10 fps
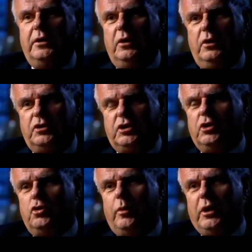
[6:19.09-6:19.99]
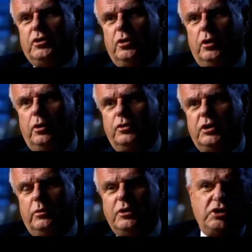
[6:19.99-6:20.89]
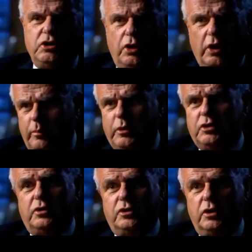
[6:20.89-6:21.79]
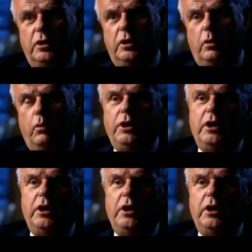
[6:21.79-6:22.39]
And the central banks on the whole said, this is not our business.